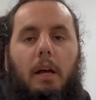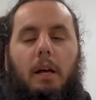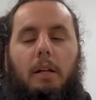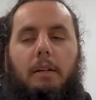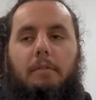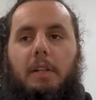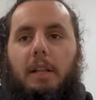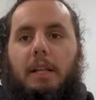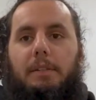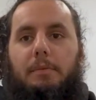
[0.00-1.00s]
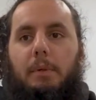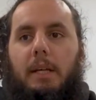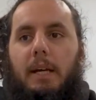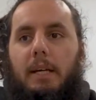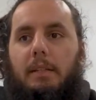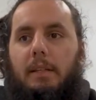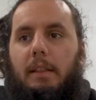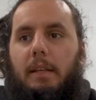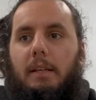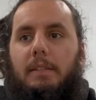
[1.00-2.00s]
uh, nevertheless, we got, I
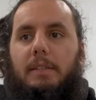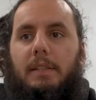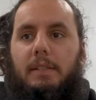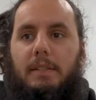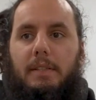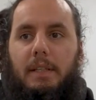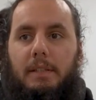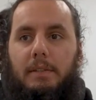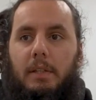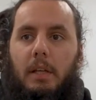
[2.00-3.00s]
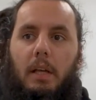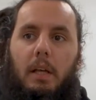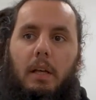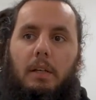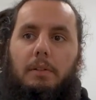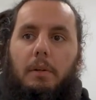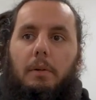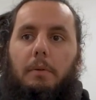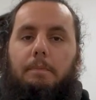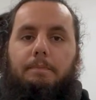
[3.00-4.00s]
think, 66.
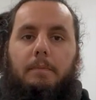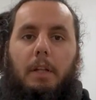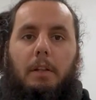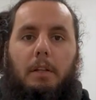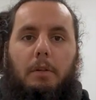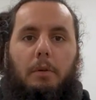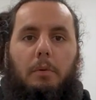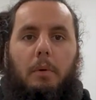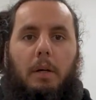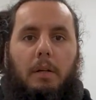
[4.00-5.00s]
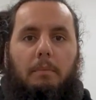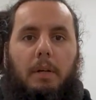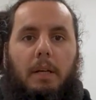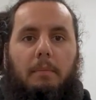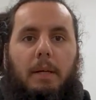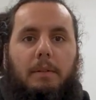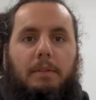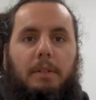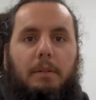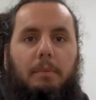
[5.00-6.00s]
So nothing to uh, complain about,
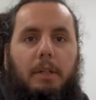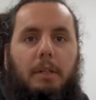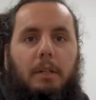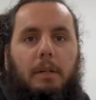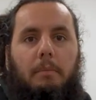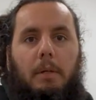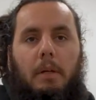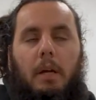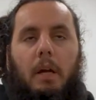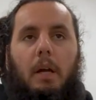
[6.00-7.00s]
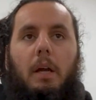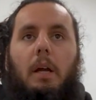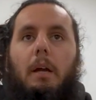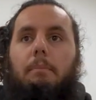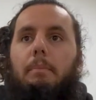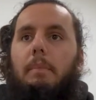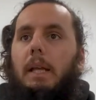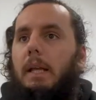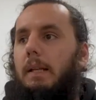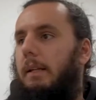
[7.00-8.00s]
still a pretty good number.
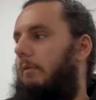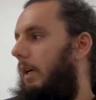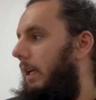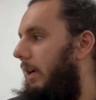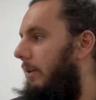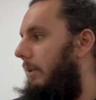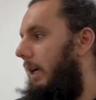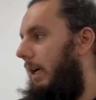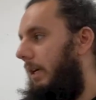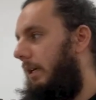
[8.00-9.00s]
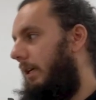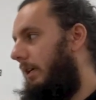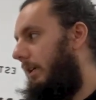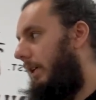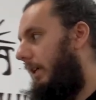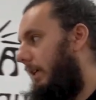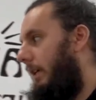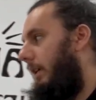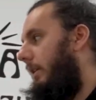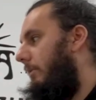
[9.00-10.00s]
And right now I uh, got
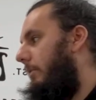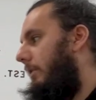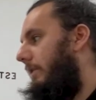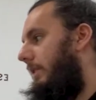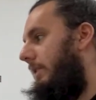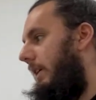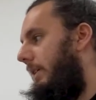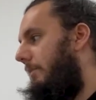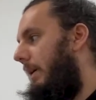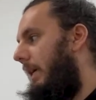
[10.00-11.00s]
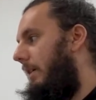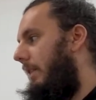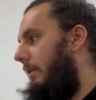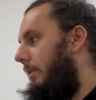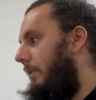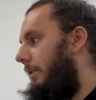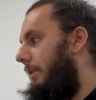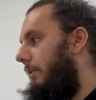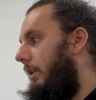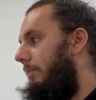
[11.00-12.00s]
a number of designs back that we're
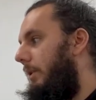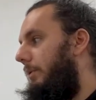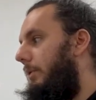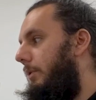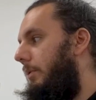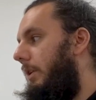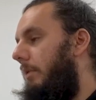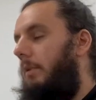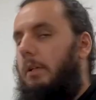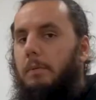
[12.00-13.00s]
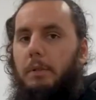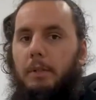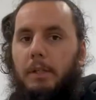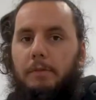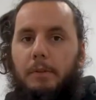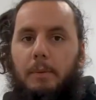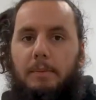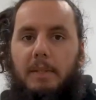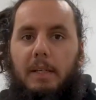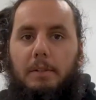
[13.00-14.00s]
going to upload to the WW Transfers
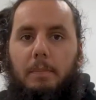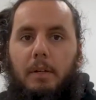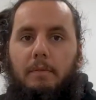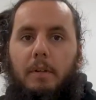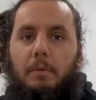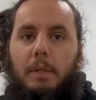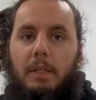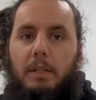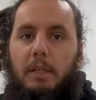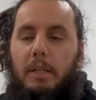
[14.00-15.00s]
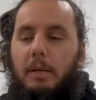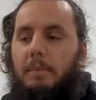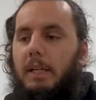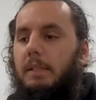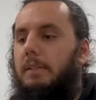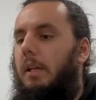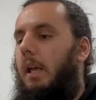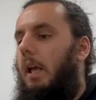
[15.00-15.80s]
website as part of our weekly updates.